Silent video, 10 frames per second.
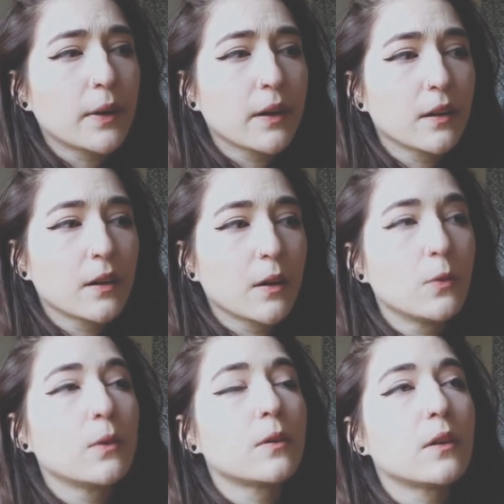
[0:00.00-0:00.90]
But
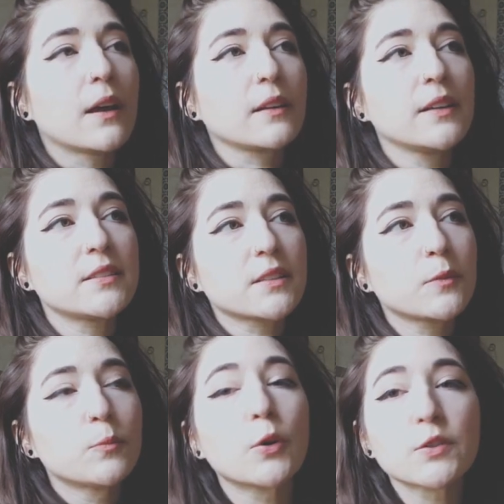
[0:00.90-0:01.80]
at
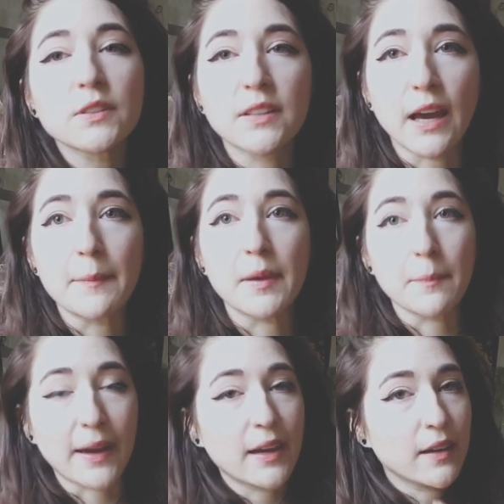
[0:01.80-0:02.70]
least most of the time
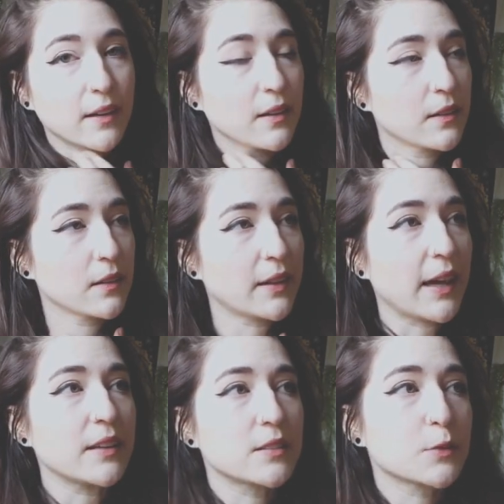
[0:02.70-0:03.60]
in my
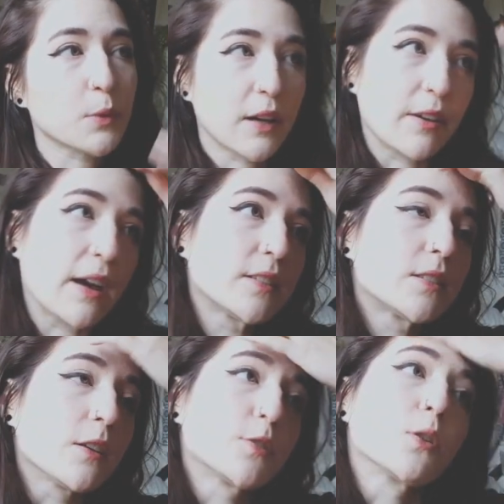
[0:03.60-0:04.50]
cases where I've
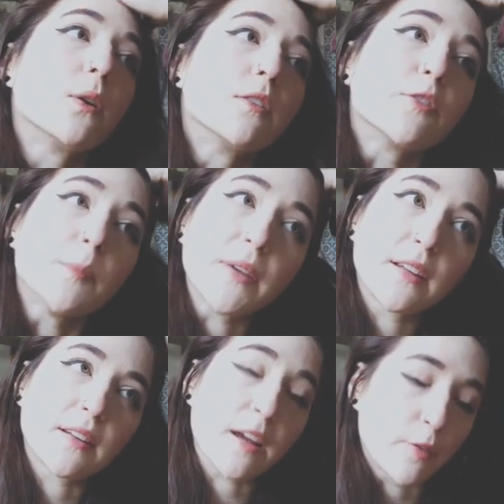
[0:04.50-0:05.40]
had stuff stolen from
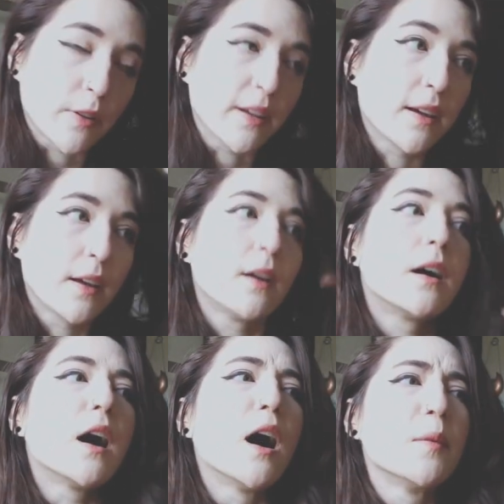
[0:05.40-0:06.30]
me, thankfully,
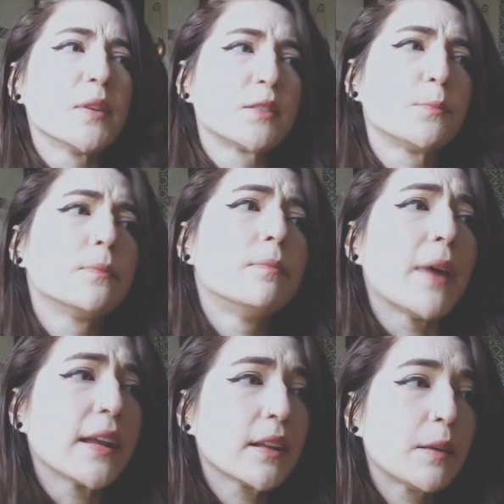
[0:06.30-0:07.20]
it's
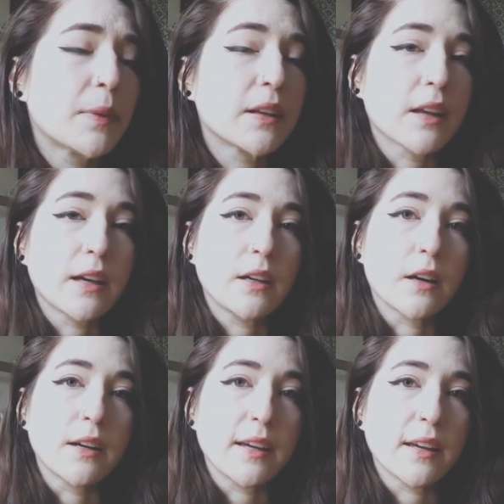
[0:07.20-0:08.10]
mainly been like
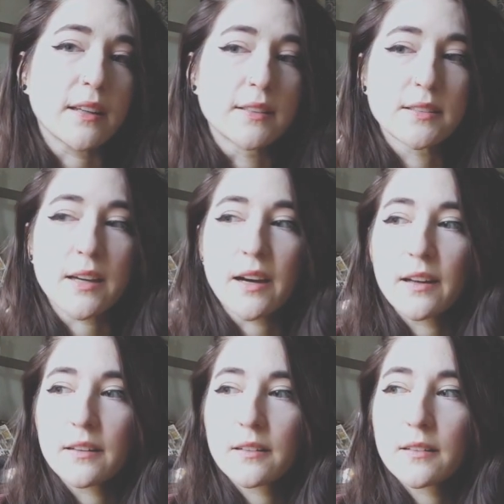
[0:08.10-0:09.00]
young kids
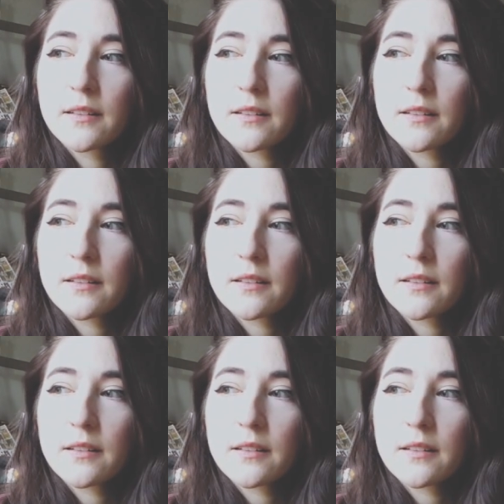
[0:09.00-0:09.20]
that